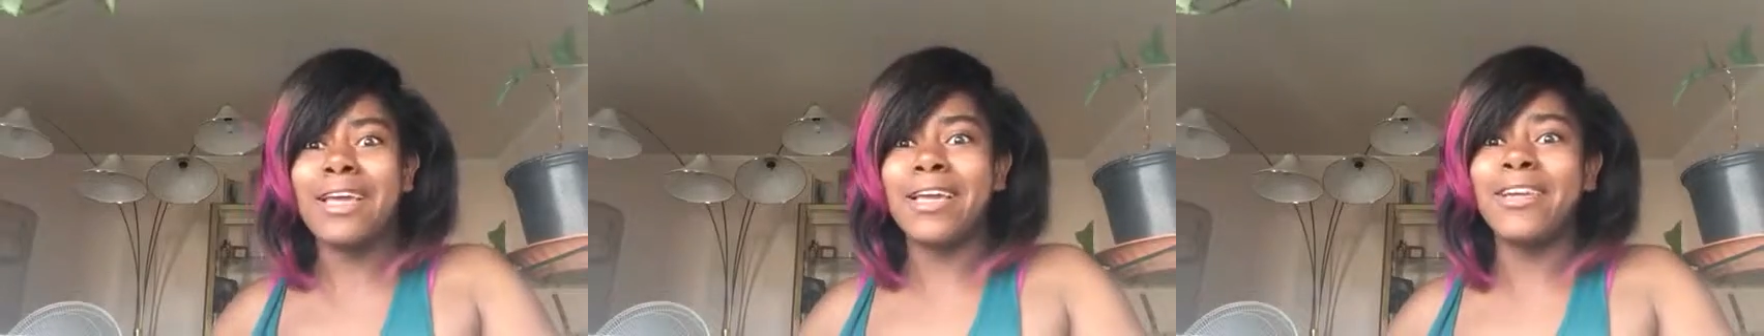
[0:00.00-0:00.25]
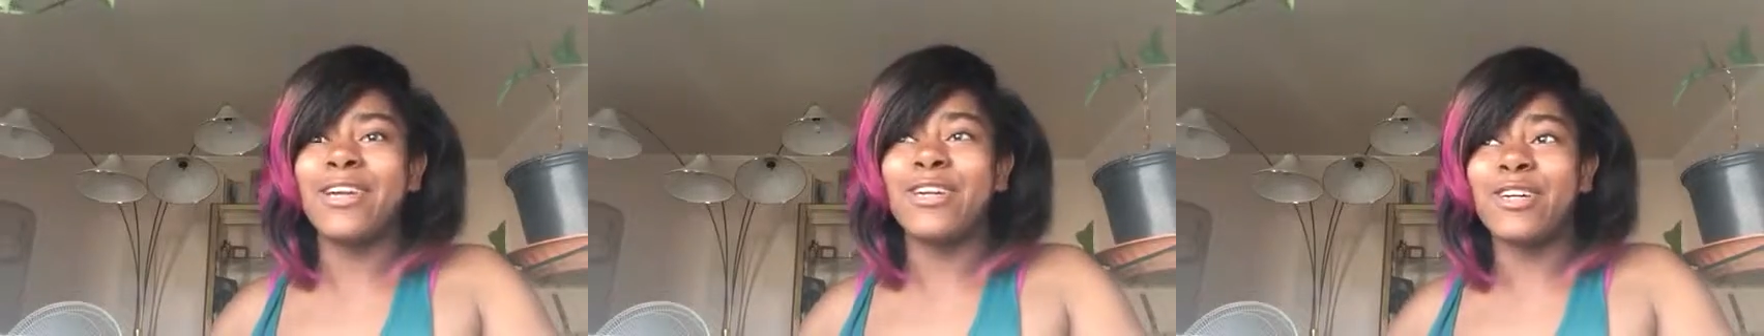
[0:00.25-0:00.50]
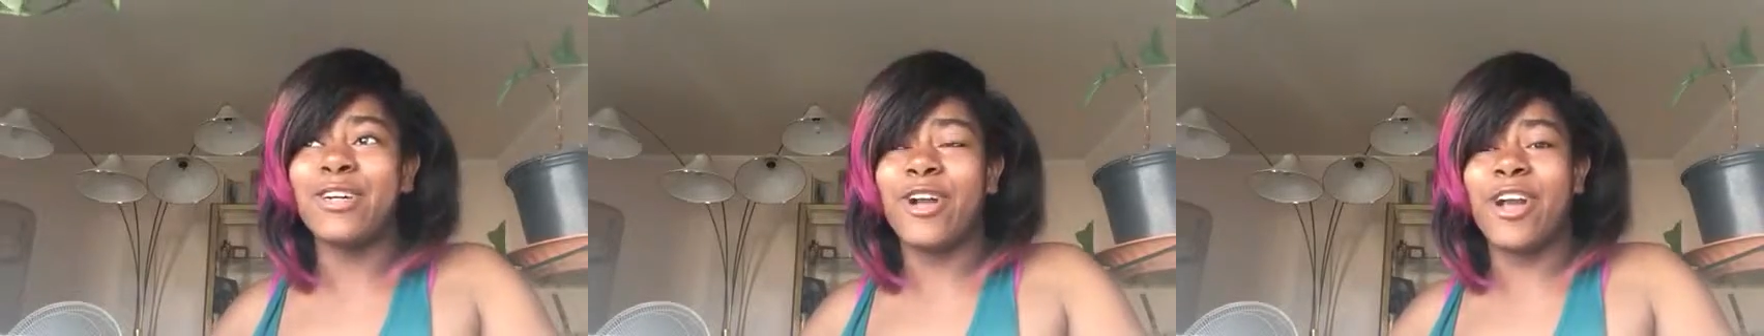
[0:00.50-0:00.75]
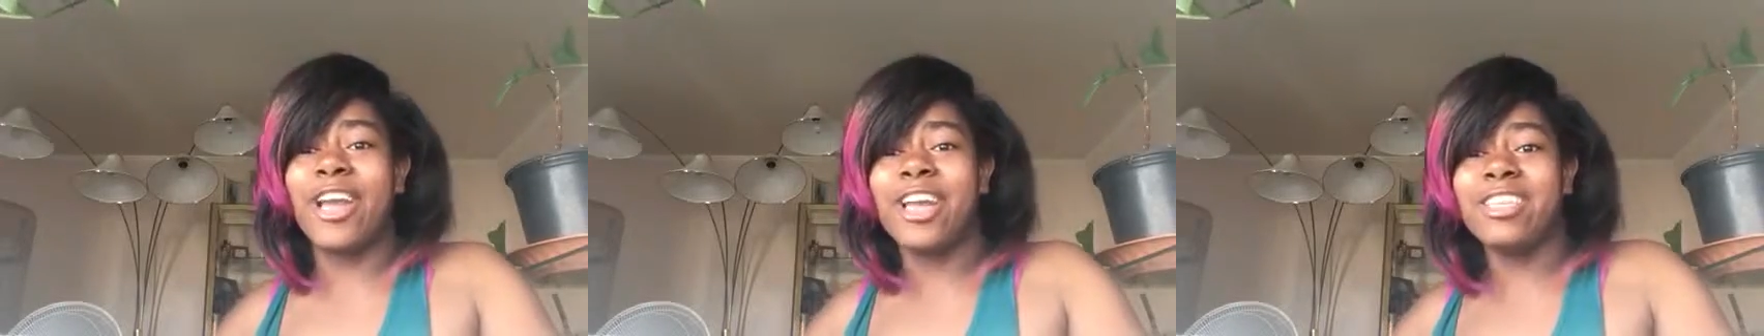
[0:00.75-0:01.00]
get a good
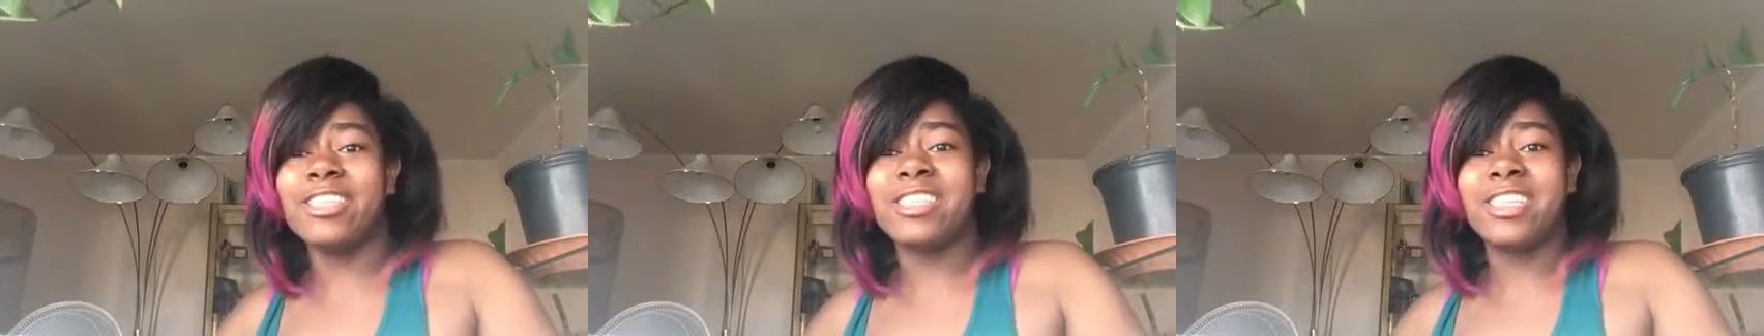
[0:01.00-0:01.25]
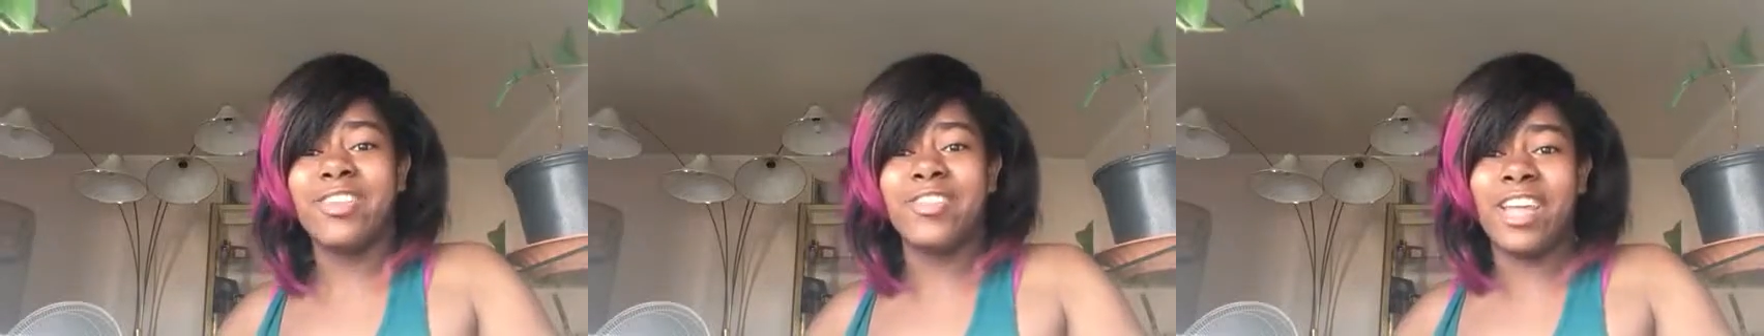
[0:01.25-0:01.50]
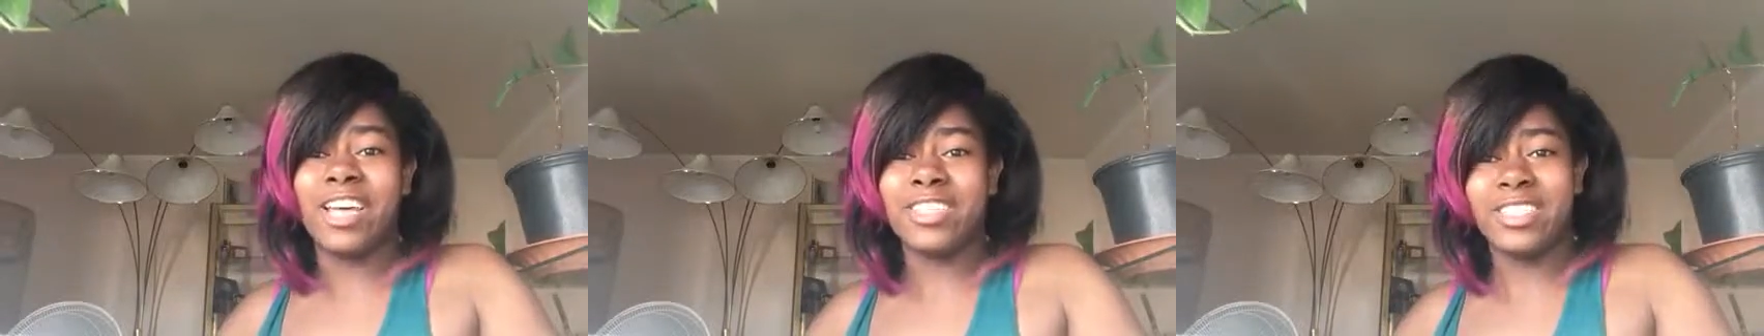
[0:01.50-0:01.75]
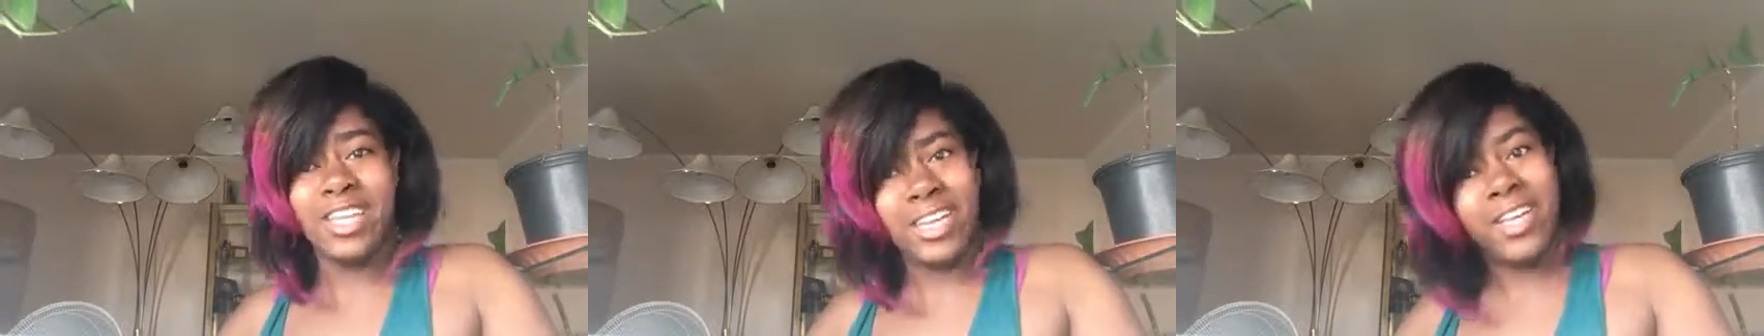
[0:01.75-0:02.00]
grade and stuff
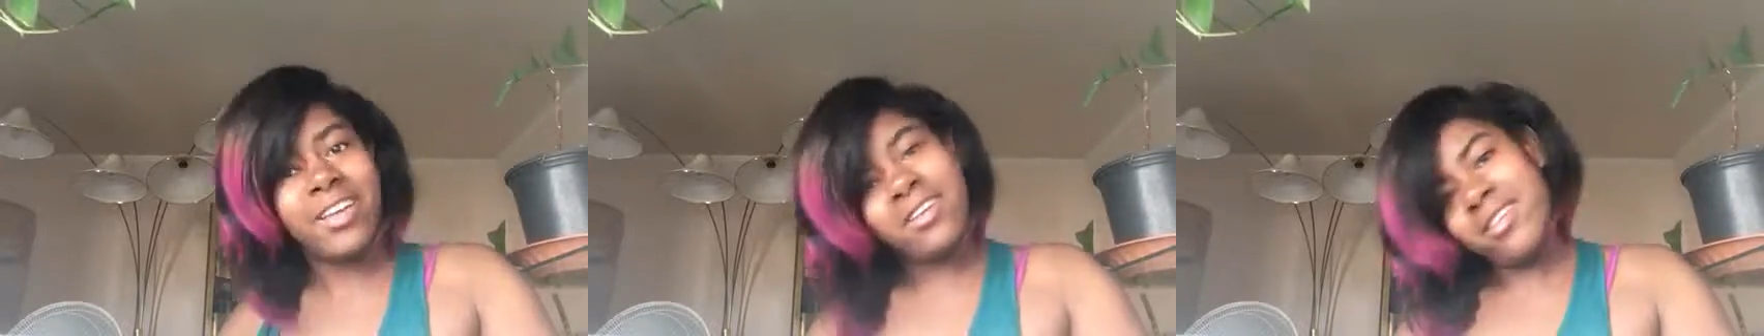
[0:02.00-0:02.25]
like that.